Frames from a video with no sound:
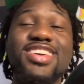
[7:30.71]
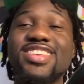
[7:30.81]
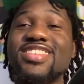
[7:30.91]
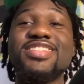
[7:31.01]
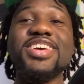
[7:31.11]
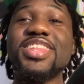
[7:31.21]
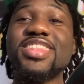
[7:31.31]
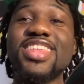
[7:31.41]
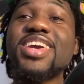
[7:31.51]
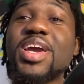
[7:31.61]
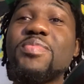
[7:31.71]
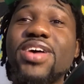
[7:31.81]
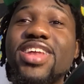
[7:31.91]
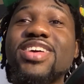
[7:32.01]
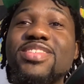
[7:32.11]
Just thinking
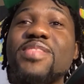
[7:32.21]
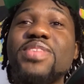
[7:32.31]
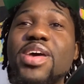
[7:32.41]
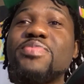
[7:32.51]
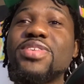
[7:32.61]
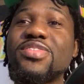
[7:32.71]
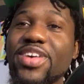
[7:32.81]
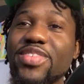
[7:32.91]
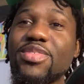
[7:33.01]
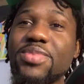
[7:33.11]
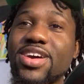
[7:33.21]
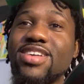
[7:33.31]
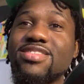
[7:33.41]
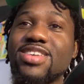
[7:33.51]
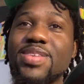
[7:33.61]
about it can sometimes be stressful
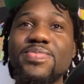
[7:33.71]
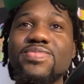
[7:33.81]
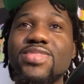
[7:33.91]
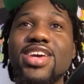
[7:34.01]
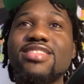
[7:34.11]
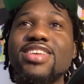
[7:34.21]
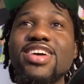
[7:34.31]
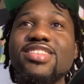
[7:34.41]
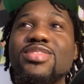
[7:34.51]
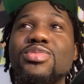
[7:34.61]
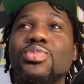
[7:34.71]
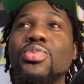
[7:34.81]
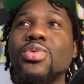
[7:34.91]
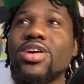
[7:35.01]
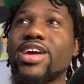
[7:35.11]
because like it's not just
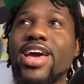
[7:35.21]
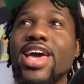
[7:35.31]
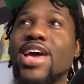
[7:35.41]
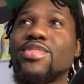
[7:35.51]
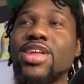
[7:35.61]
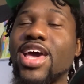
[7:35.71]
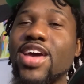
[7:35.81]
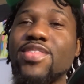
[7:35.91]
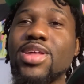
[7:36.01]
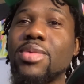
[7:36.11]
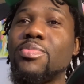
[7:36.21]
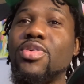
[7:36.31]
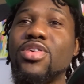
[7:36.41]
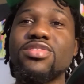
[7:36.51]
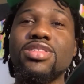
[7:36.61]
work I have on. I have like
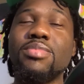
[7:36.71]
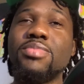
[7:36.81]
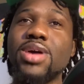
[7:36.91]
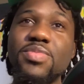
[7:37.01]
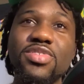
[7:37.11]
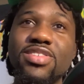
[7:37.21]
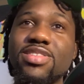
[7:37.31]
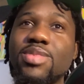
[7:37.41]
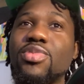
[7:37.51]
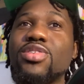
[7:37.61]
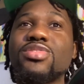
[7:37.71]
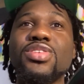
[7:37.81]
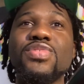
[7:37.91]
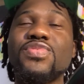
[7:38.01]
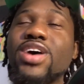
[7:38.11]
personal memories and
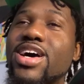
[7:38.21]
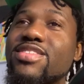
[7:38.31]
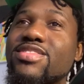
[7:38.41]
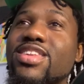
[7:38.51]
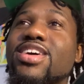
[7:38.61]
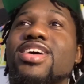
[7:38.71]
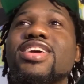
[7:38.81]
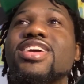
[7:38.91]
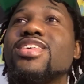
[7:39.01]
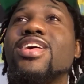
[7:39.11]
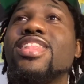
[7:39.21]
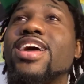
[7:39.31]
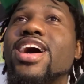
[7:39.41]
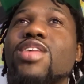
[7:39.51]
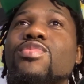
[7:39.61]
personal files and a
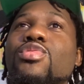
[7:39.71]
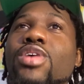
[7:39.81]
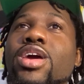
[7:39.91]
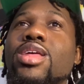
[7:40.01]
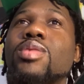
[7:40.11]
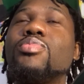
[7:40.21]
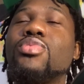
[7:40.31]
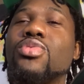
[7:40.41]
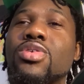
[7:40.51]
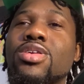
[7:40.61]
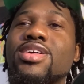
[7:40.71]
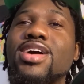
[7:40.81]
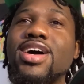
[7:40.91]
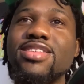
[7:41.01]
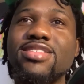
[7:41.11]
lot of great important
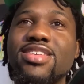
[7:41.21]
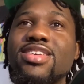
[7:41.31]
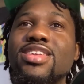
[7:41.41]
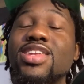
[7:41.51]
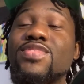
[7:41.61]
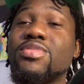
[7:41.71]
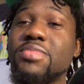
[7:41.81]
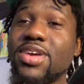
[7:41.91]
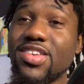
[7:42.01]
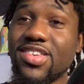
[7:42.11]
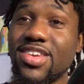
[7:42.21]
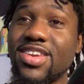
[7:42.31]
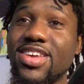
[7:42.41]
content and information.